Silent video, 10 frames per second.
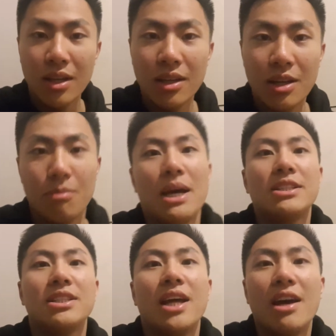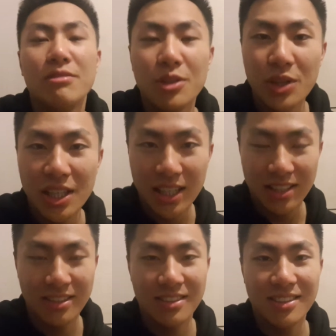imagine every
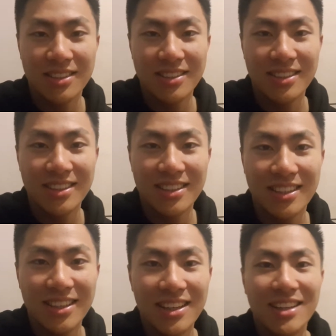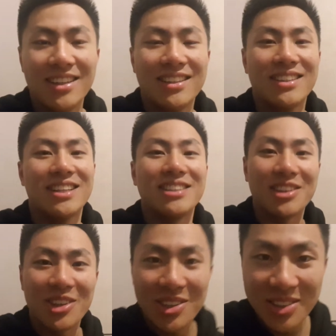day that the
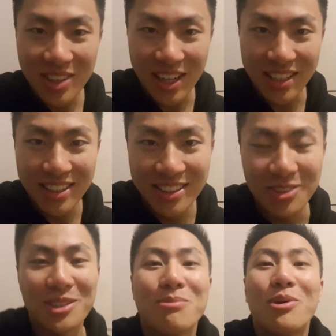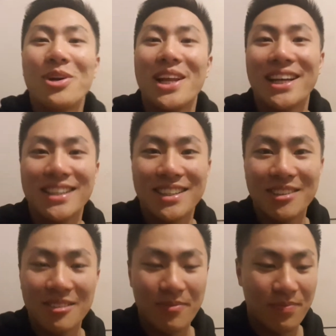girl you like or the boy you like
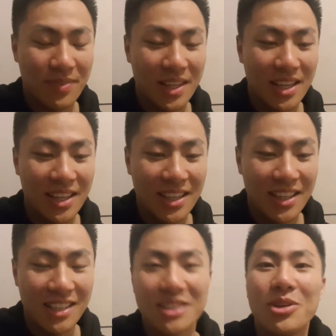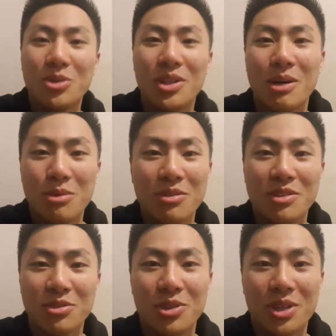is going to come over
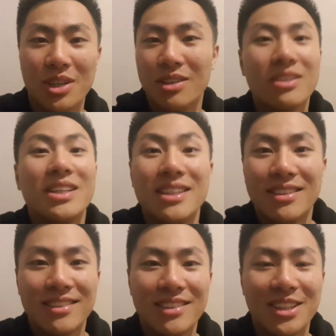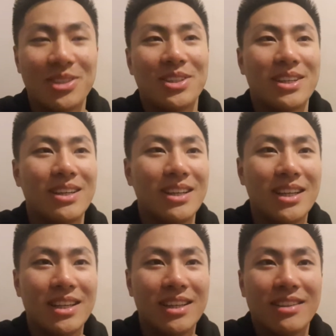for tea or
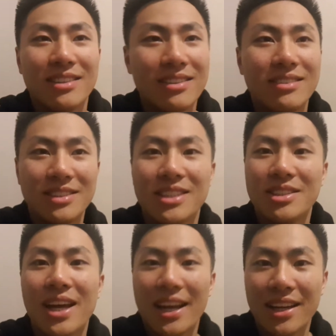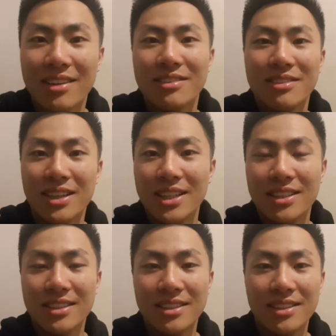just hang out, right?
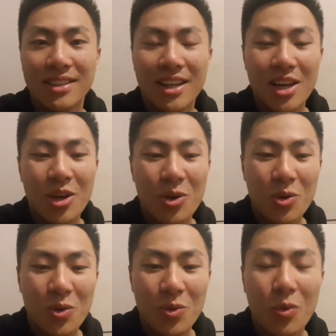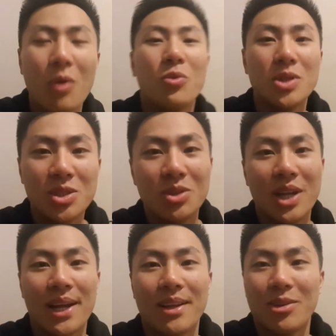What would you
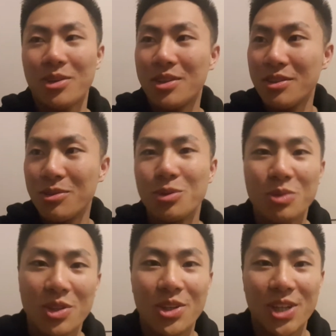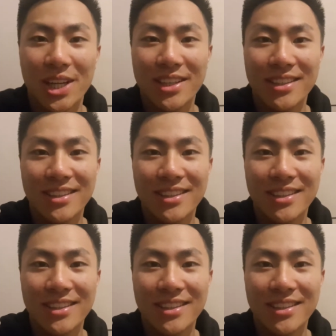like your room to look like?